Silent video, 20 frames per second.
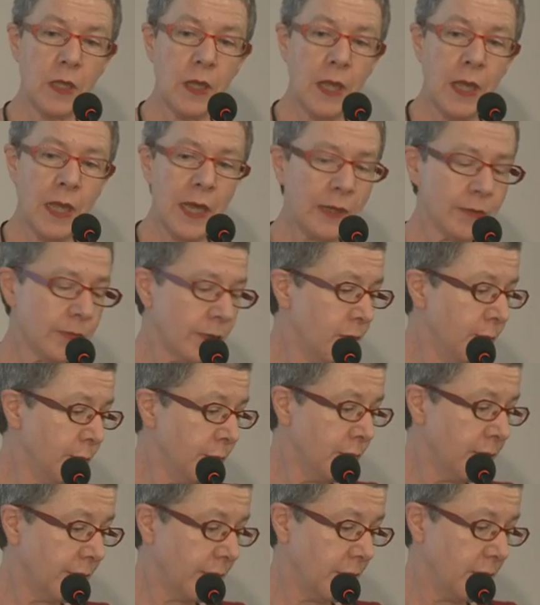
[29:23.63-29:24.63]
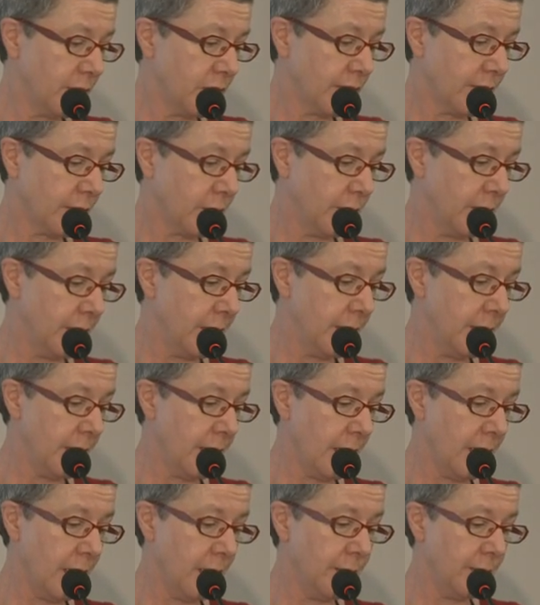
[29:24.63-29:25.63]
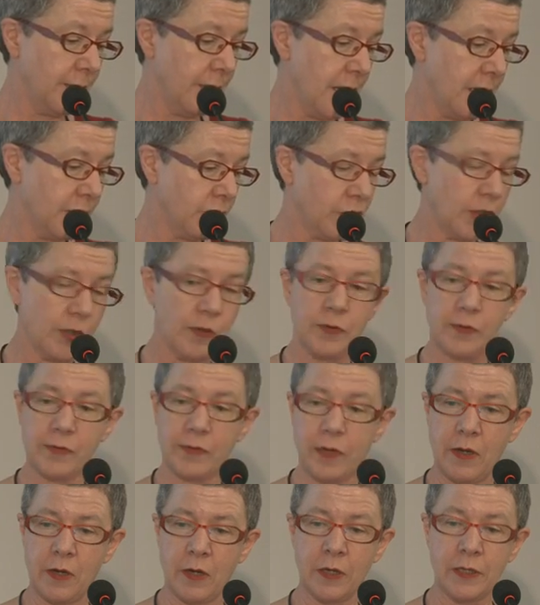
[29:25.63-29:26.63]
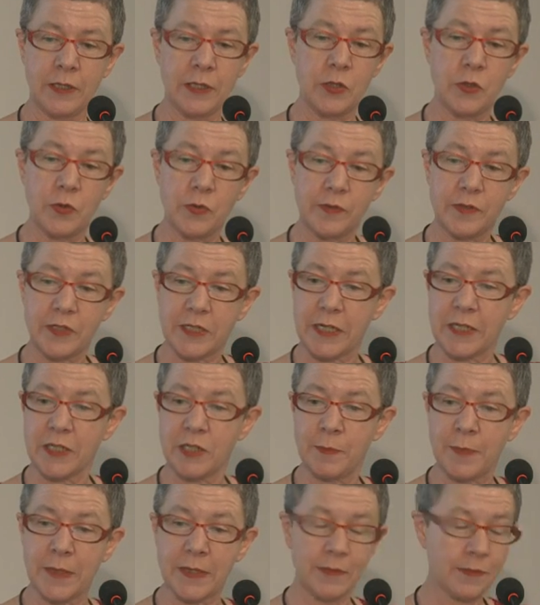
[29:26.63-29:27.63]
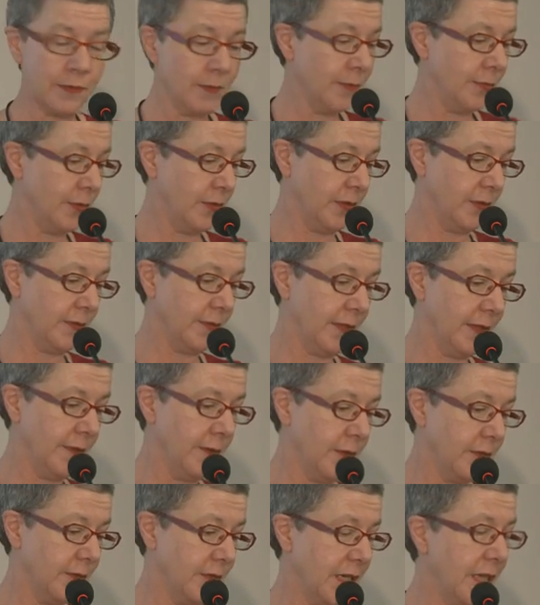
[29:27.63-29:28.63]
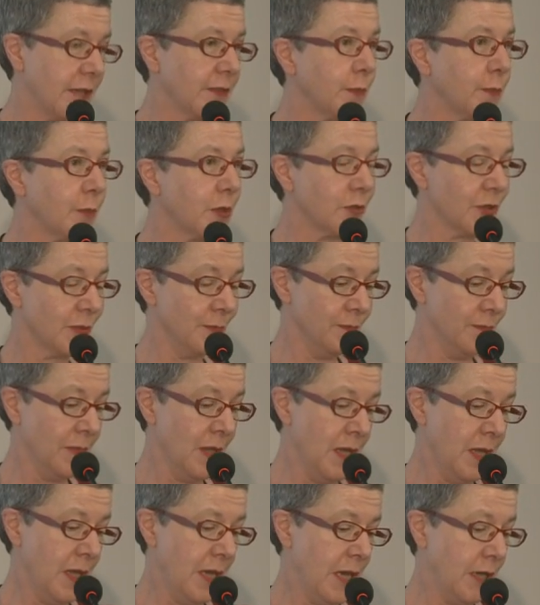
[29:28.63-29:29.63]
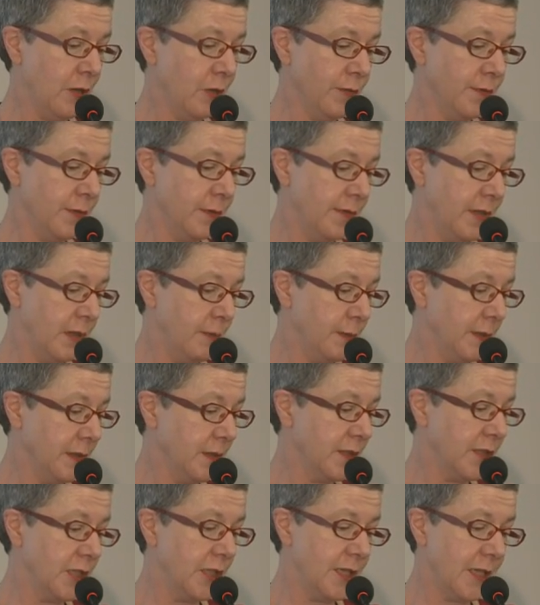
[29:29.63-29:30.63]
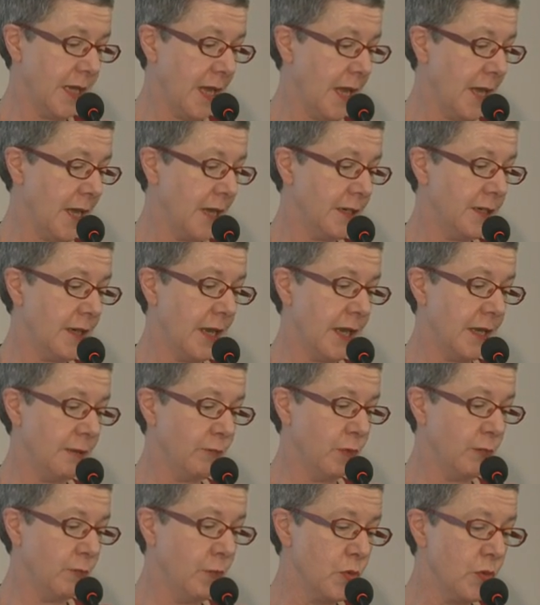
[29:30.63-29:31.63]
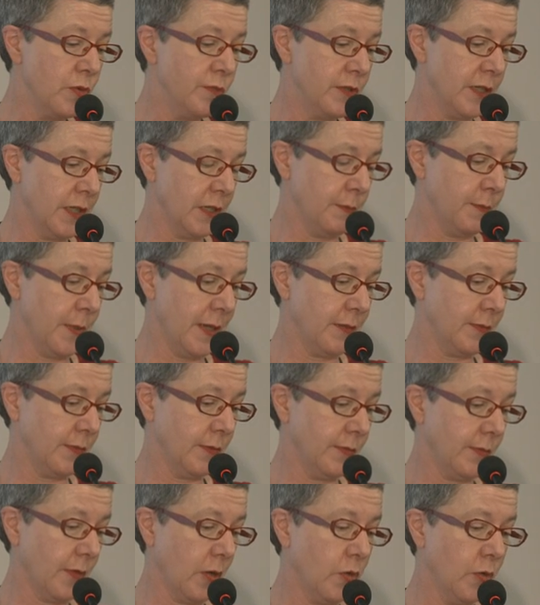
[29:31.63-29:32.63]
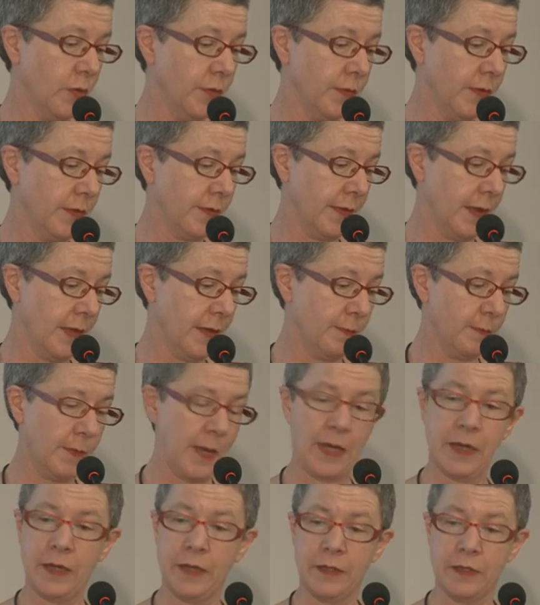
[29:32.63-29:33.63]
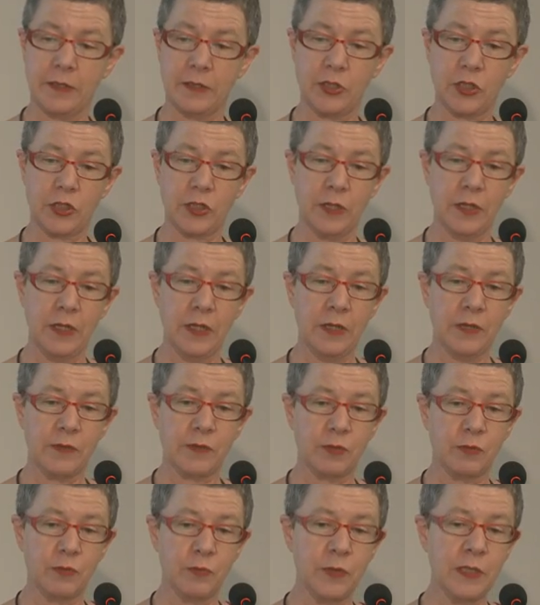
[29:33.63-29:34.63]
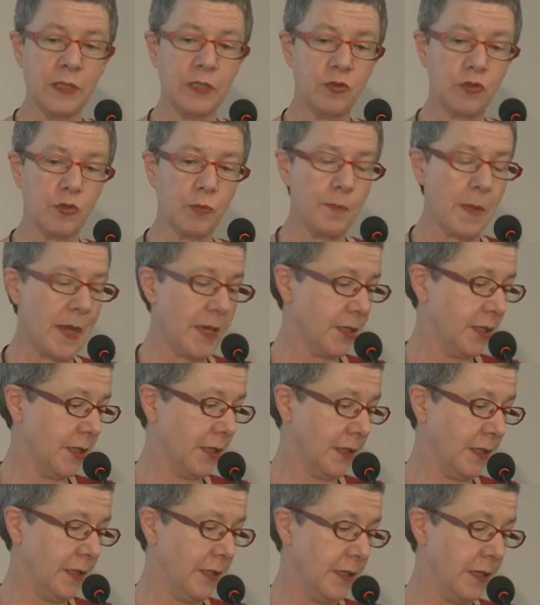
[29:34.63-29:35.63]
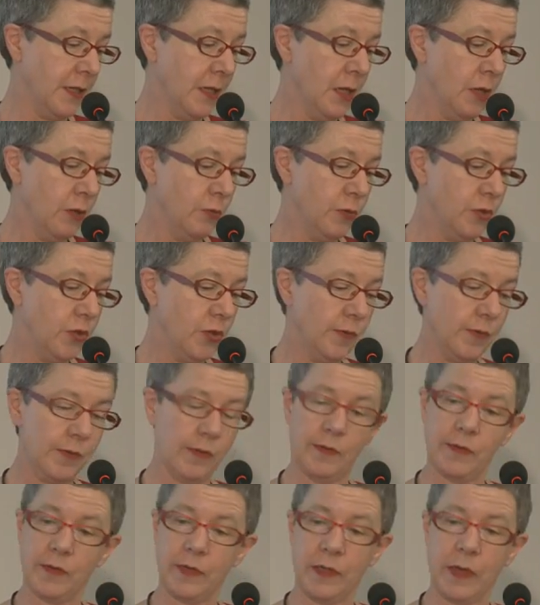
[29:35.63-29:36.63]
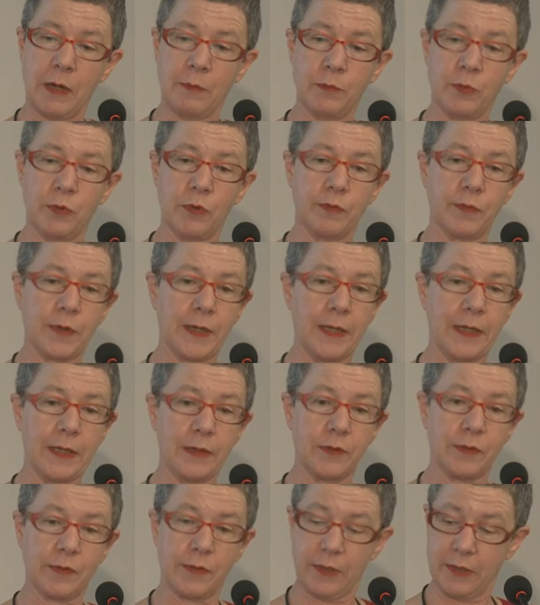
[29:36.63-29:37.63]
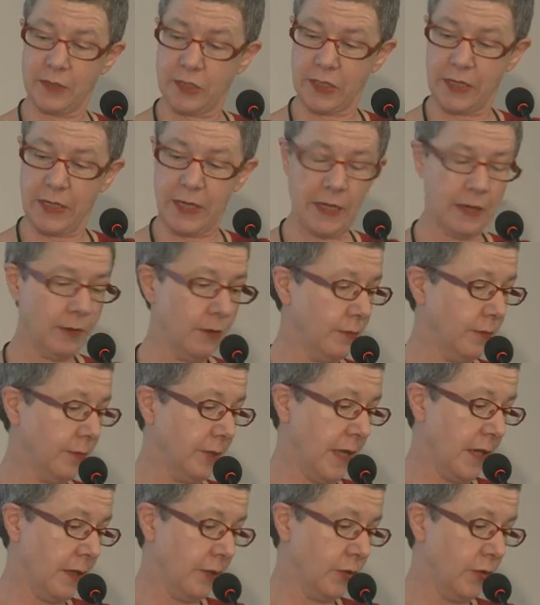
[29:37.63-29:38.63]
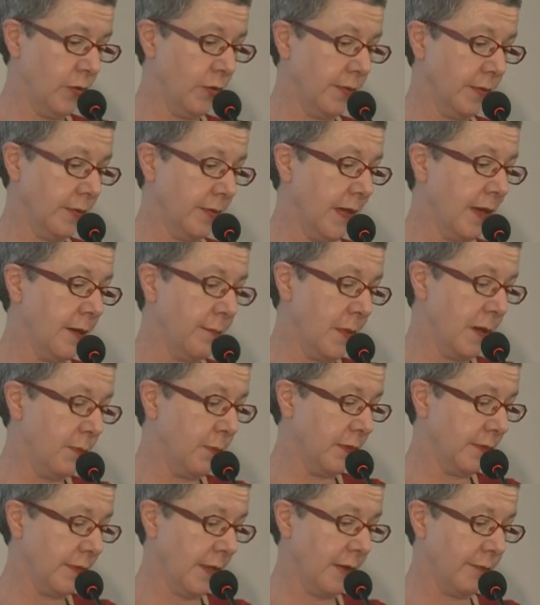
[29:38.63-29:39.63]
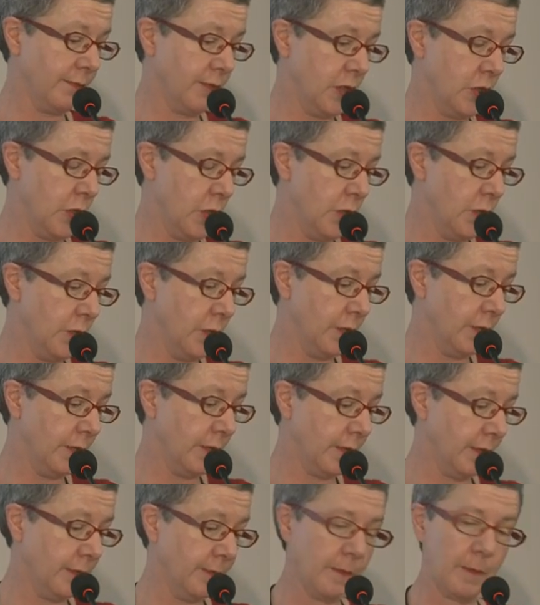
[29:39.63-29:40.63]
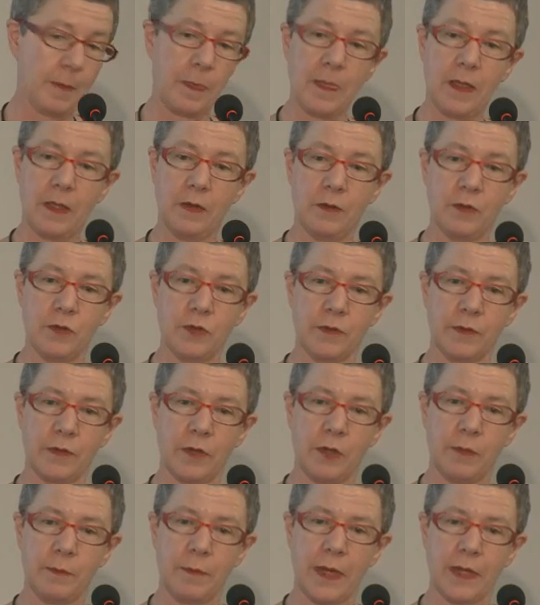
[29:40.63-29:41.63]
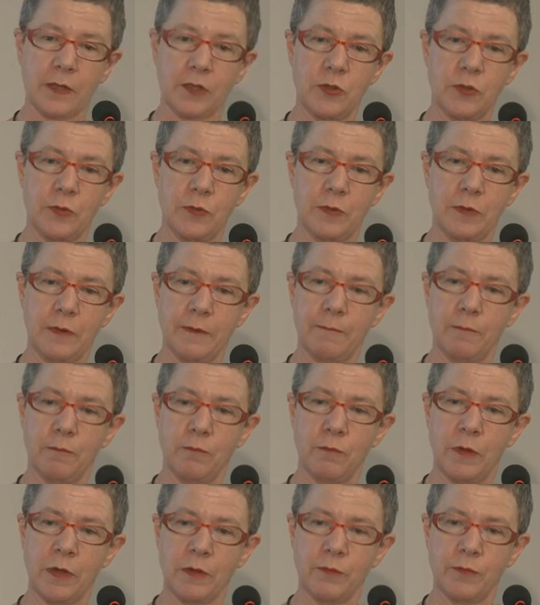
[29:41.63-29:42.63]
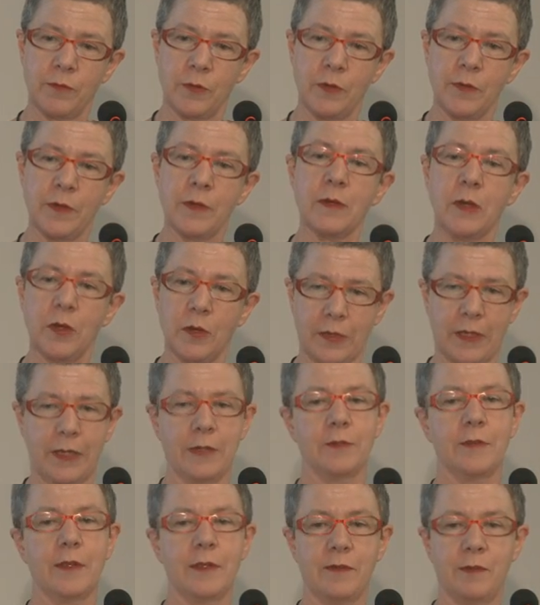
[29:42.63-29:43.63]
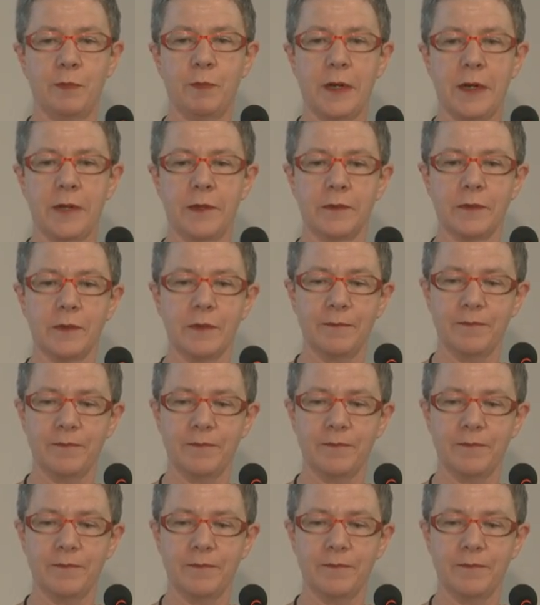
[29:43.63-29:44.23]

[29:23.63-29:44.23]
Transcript: Our simple search screen now shows highly used databases, you can see those down the bottom, and offers the ability to add and remove databases on the same page. So it really dramatically reduces the number of clicks that our members have to use. Just go back to one further. Okay, so that's browse.